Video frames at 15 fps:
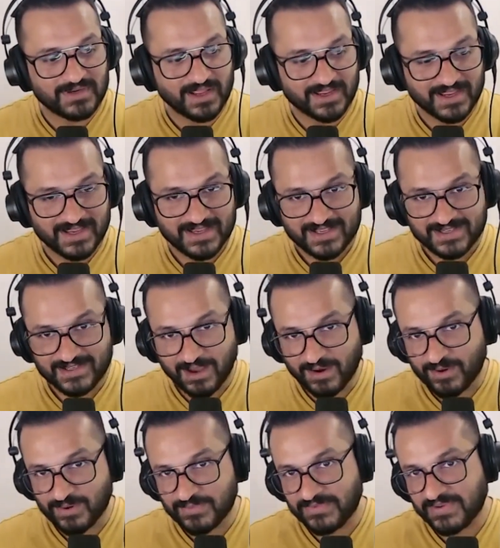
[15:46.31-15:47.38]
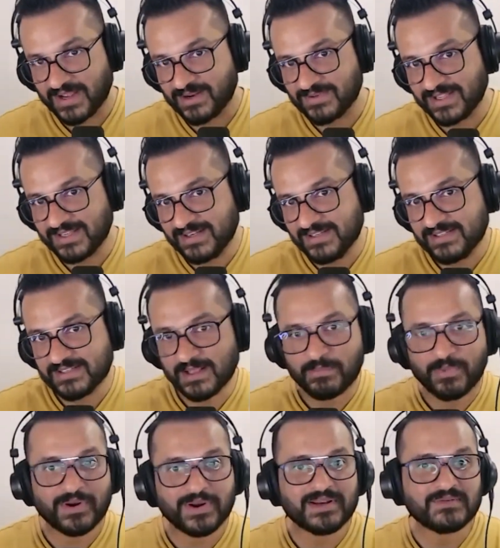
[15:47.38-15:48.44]
Like now we've kind of like reached that
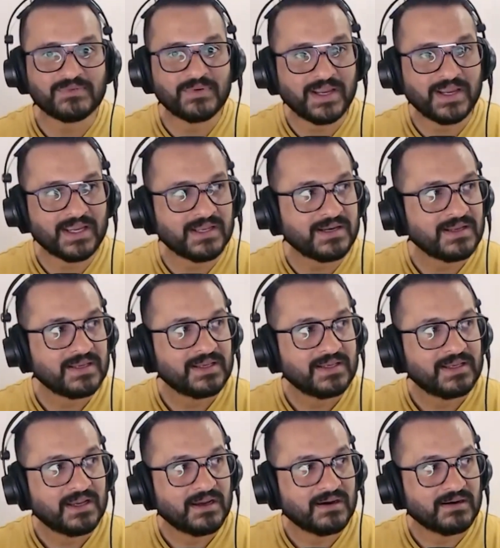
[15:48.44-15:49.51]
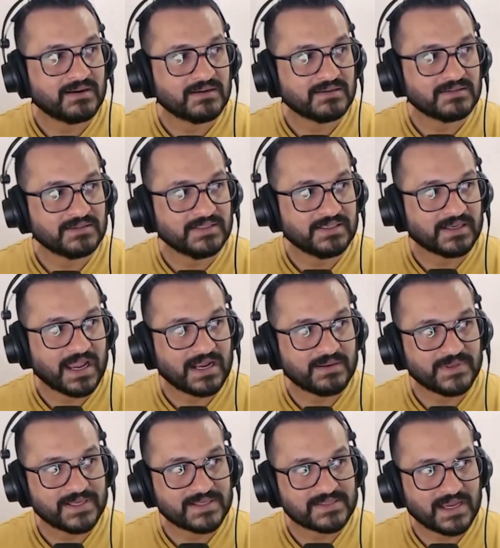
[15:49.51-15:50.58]
point where the
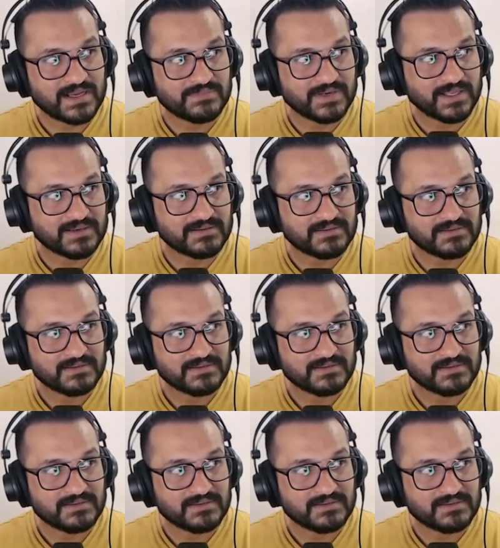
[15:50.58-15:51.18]
academy has kind of like